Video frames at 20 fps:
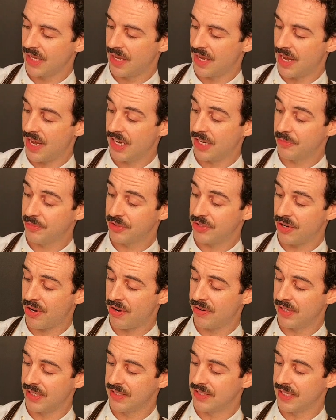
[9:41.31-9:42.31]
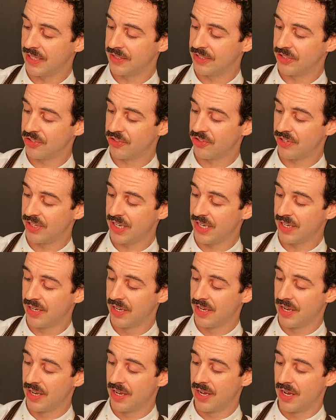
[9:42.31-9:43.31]
"I am sorry," said the tree.
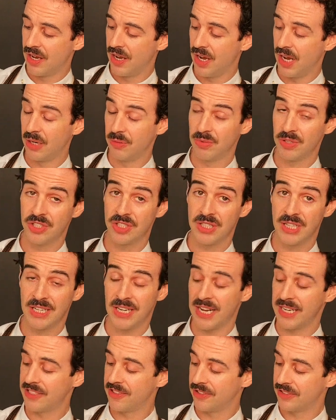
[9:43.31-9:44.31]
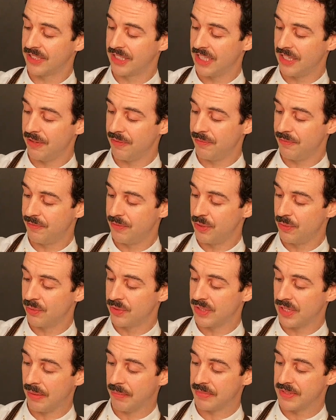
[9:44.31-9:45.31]
"I wish that I could give you
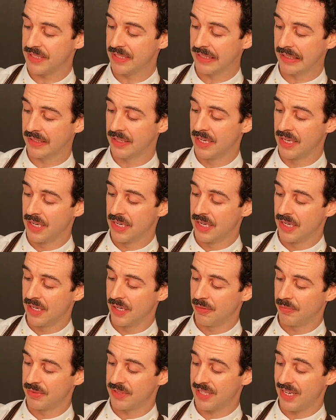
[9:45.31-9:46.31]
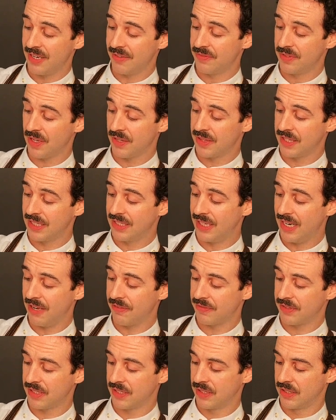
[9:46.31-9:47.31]
something, but I have nothing
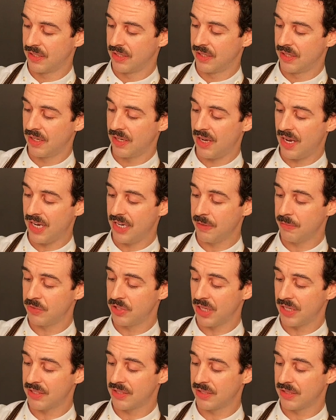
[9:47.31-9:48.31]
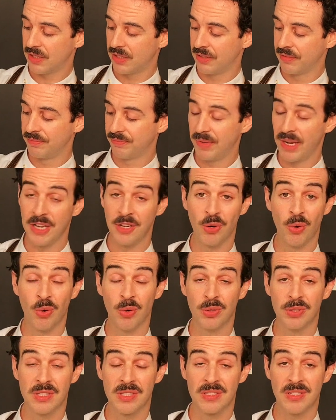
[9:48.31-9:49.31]
left. I am just an
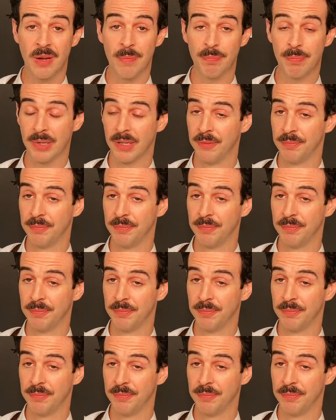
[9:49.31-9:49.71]
old stump."